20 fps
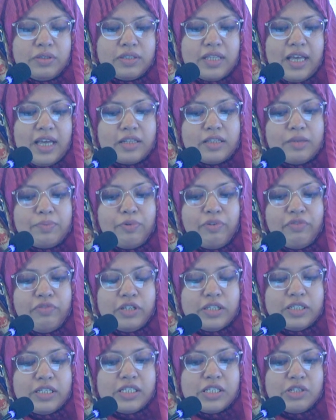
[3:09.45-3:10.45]
that the
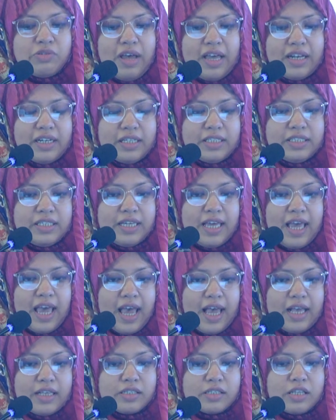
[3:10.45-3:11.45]
provisional strategy
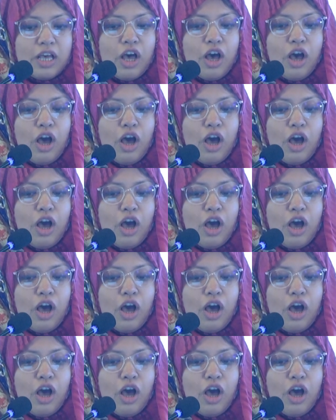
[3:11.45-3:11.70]
has